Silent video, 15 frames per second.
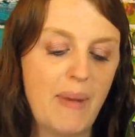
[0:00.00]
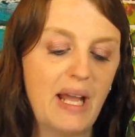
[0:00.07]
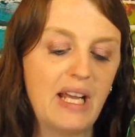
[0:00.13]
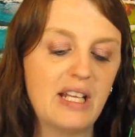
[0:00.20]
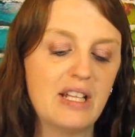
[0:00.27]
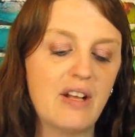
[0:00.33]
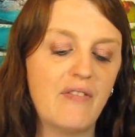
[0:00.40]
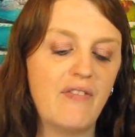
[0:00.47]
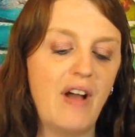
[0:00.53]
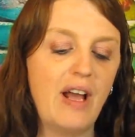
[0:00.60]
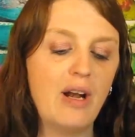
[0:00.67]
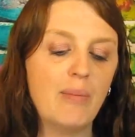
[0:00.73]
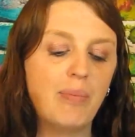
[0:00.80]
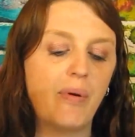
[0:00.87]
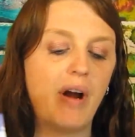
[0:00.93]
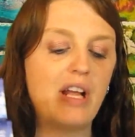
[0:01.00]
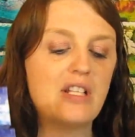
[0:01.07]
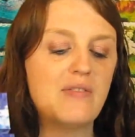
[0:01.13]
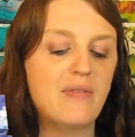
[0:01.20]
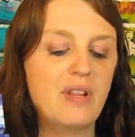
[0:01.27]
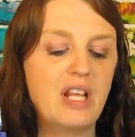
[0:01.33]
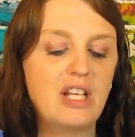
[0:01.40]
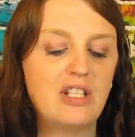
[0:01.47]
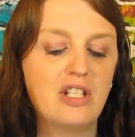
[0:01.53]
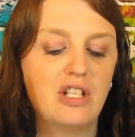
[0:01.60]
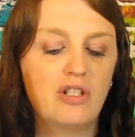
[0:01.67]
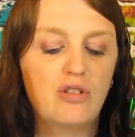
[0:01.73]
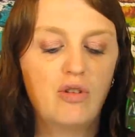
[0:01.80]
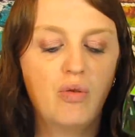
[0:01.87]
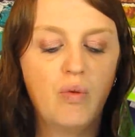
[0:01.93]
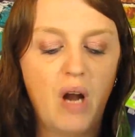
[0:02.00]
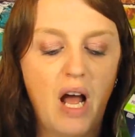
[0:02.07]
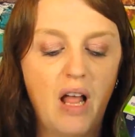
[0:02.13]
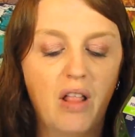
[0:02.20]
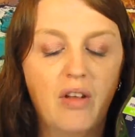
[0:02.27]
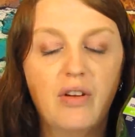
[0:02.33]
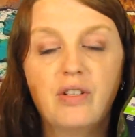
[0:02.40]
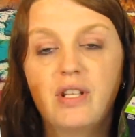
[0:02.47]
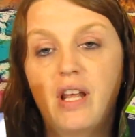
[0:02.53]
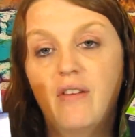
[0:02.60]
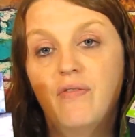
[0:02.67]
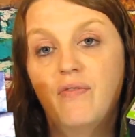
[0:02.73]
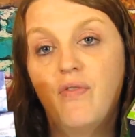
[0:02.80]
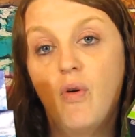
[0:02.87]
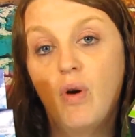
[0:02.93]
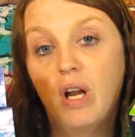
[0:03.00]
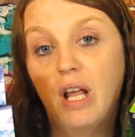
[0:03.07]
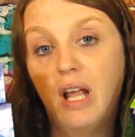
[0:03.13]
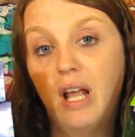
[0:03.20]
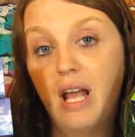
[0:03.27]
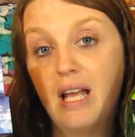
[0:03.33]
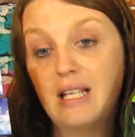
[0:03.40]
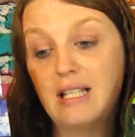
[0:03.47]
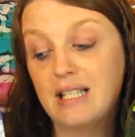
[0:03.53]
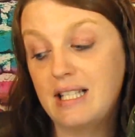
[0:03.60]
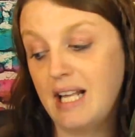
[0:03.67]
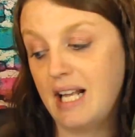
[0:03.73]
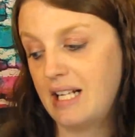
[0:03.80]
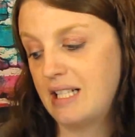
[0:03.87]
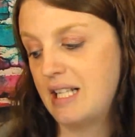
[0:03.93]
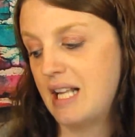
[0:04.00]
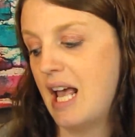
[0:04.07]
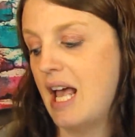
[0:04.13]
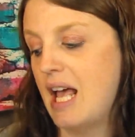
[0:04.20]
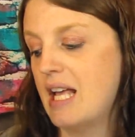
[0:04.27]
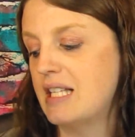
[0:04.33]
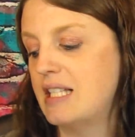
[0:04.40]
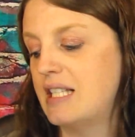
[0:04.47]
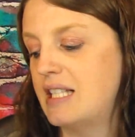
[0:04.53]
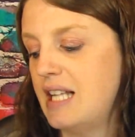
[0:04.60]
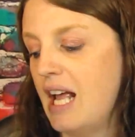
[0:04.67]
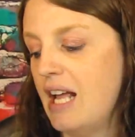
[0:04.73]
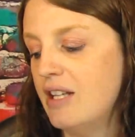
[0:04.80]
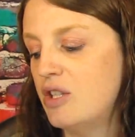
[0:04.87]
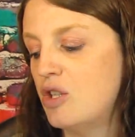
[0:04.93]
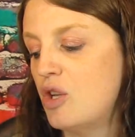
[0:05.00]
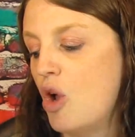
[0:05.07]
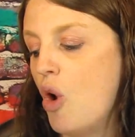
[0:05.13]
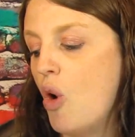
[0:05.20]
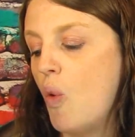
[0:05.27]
making the final price for these just $2.46